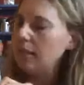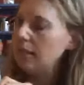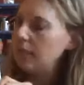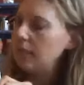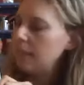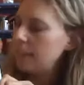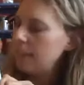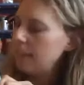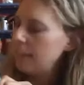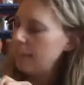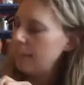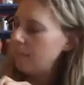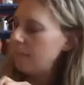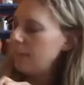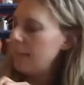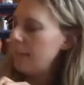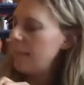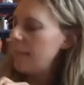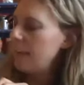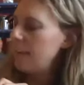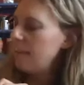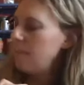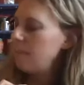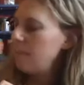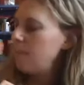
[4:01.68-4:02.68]
Now,
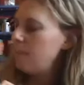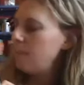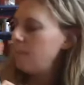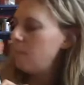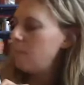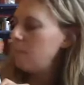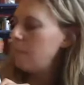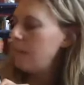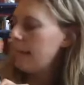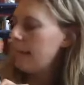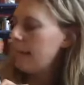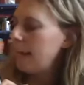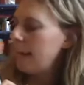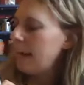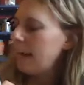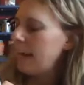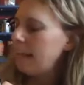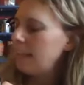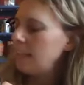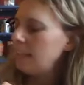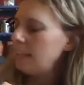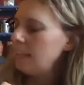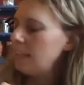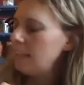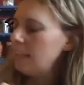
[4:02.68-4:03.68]
if the big
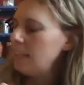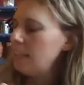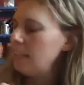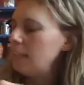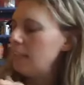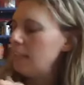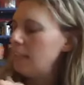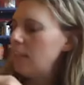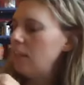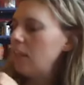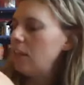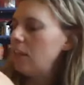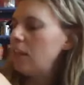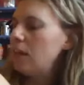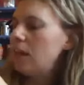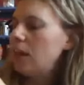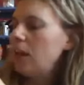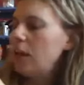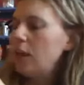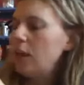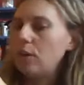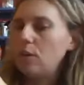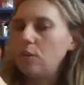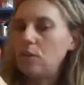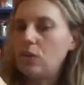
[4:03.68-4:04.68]
hand
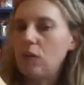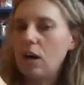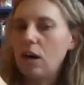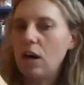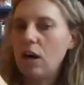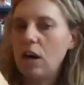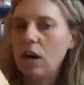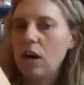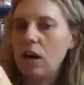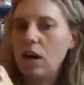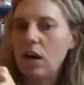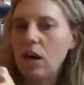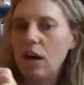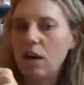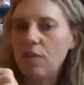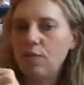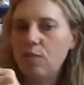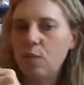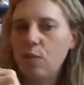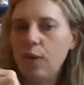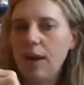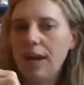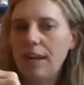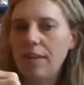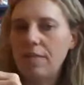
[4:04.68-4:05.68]
goes
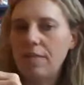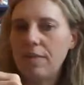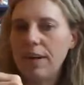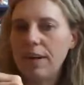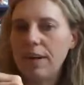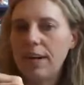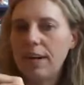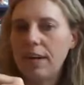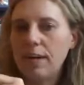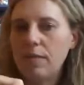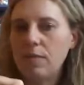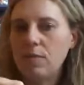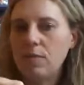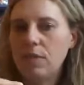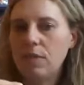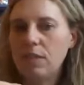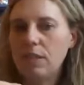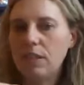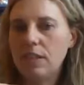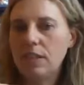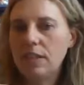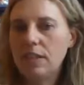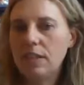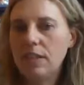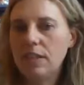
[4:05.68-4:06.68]
halfway round
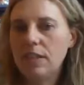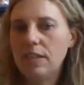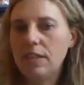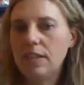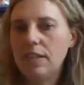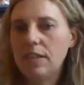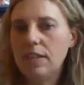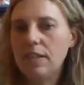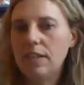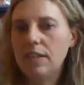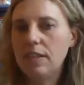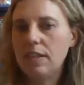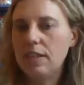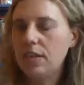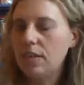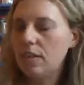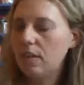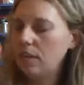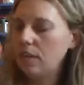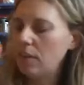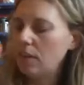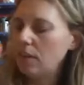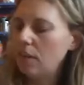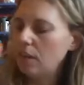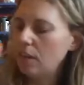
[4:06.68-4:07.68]

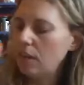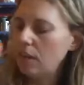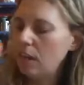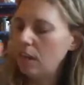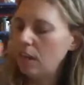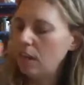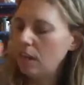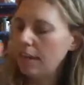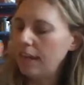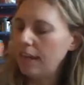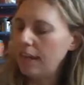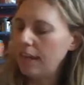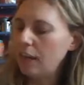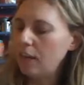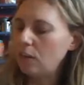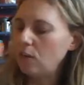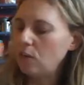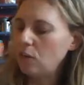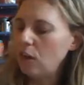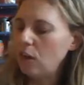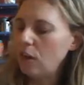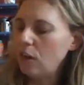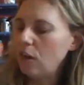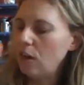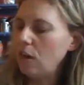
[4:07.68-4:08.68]
the clock, it goes
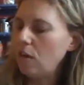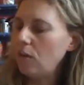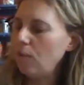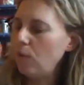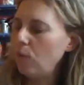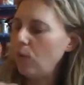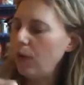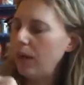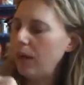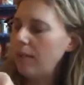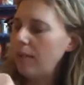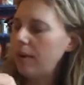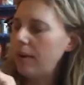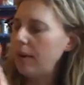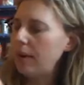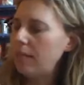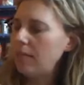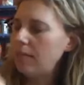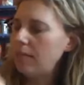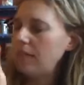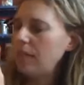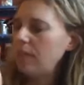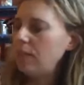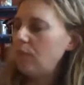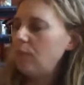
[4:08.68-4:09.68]
halfway round,
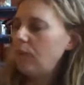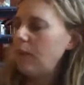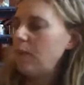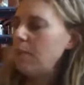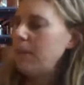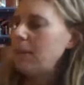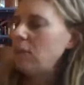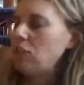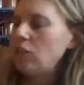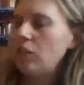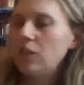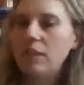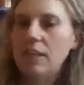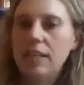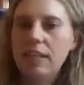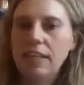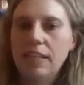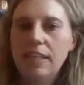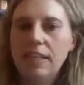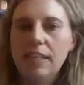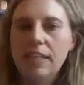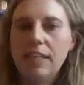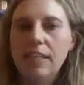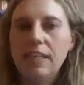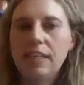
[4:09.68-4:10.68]
if you imagine
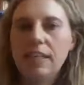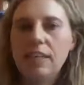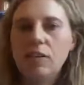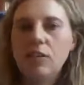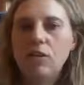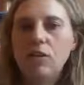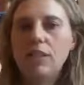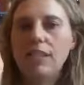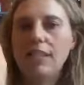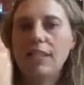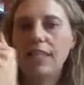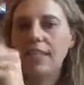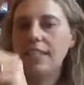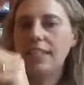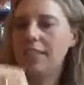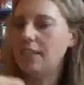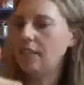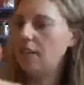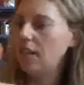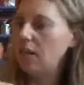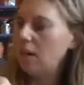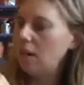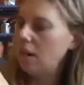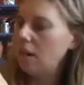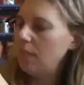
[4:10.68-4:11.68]
cutting it in
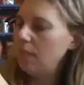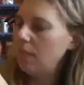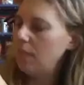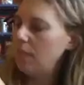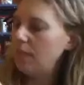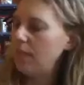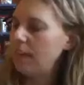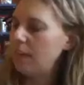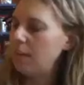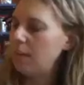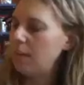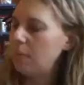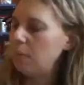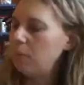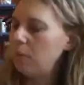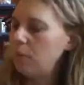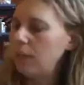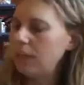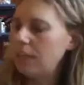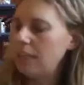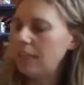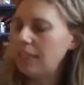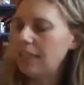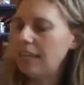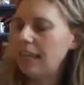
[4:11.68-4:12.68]
half, it then
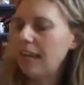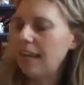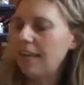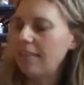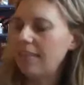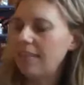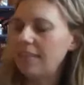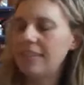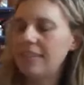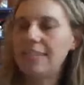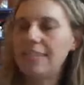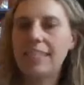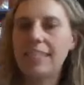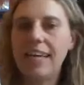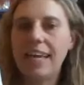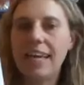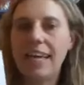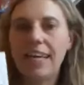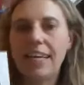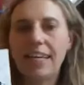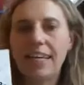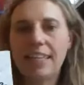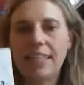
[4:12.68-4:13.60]
points at the 6,